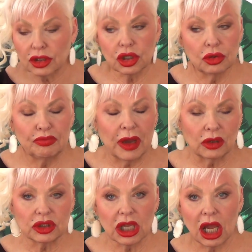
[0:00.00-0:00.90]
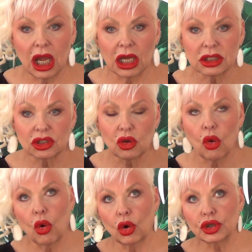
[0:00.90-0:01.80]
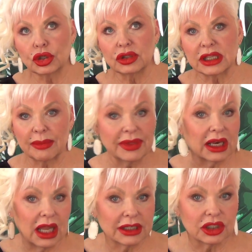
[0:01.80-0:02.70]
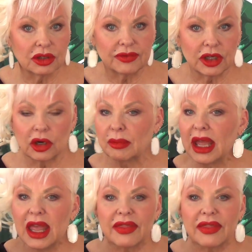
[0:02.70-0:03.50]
to Botox or to something like Juvederm.